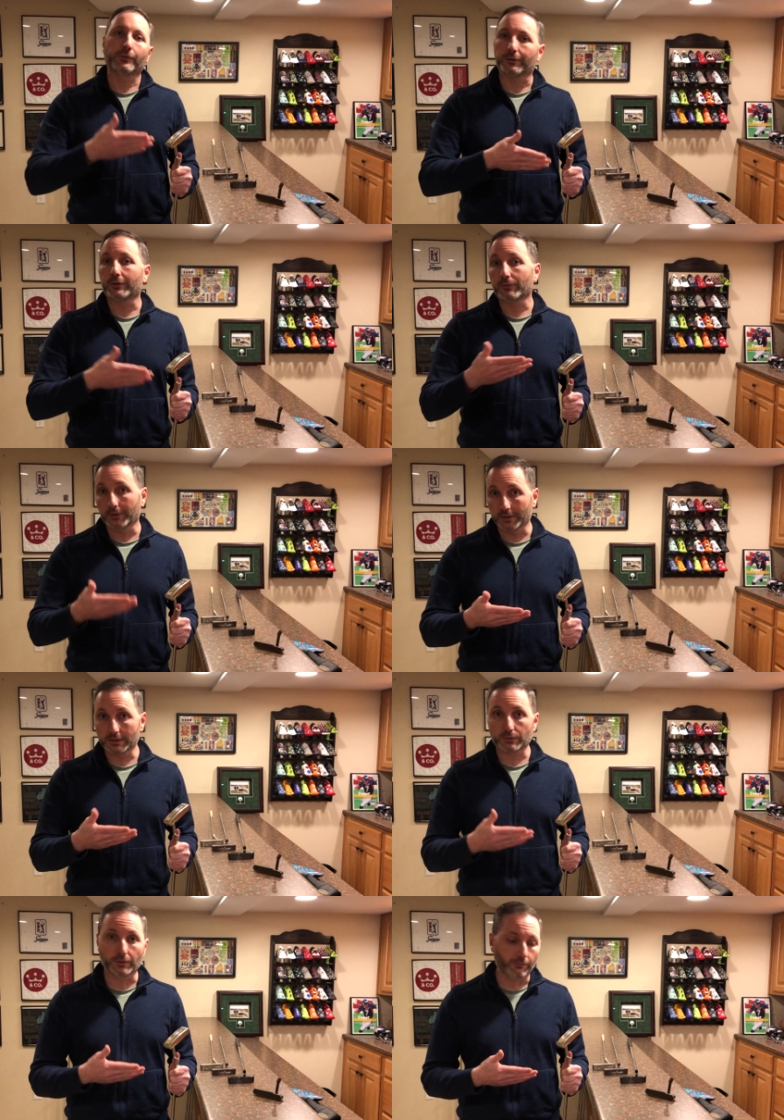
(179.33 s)
33
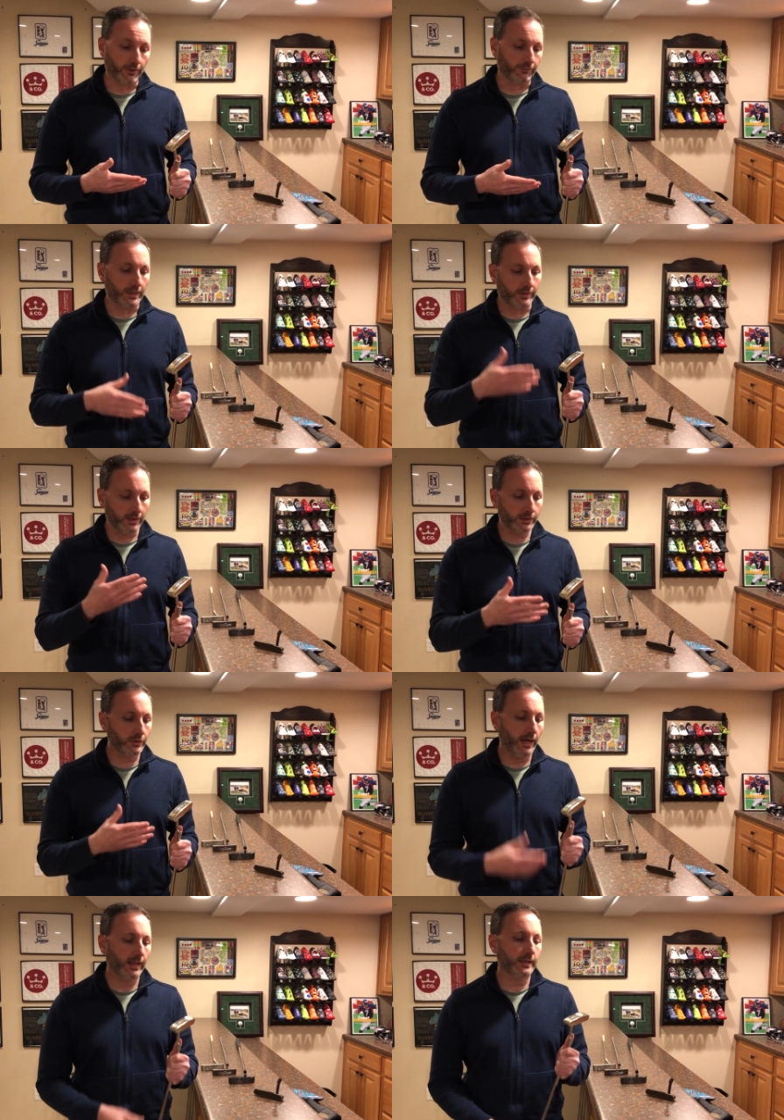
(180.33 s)
that's 350. These
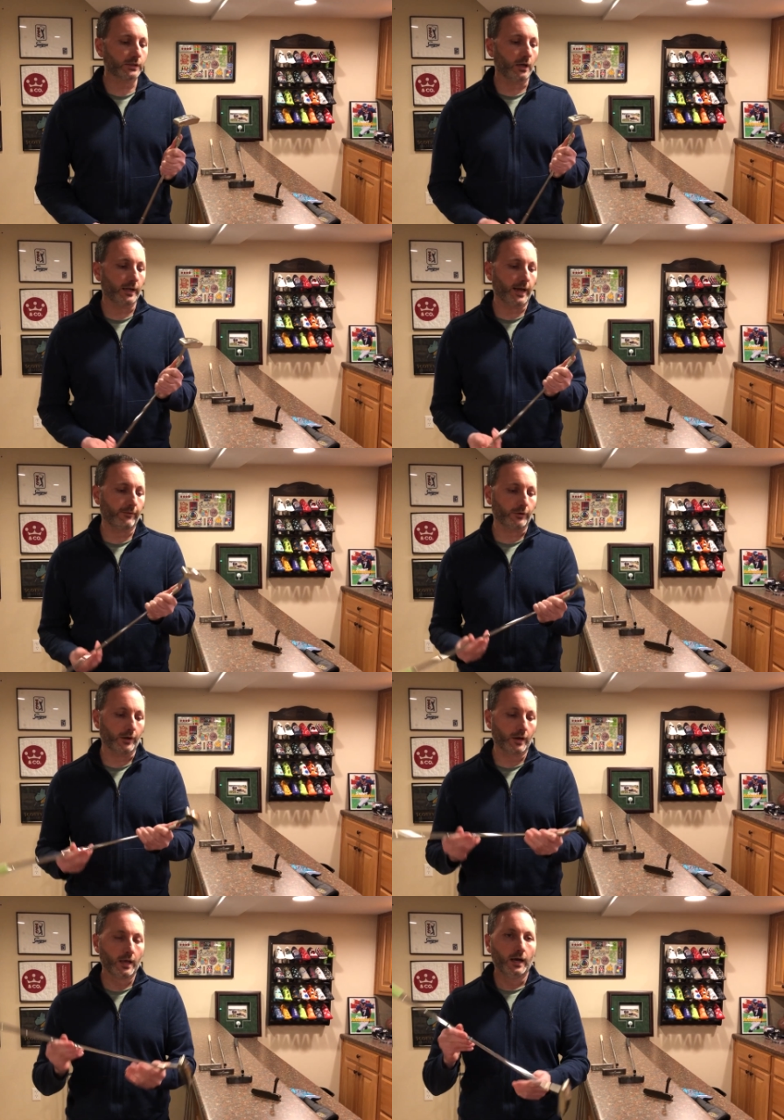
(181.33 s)
are highly sought after,